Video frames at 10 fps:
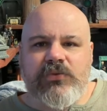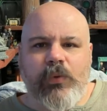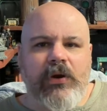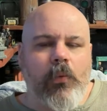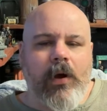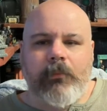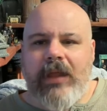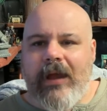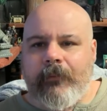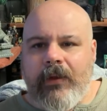We don't want
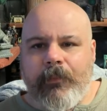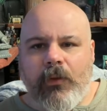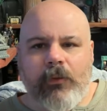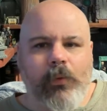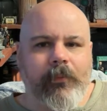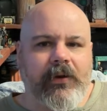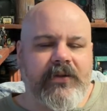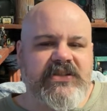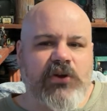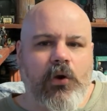black people and women in
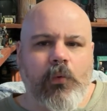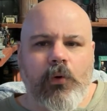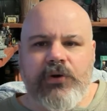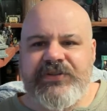Star Wars.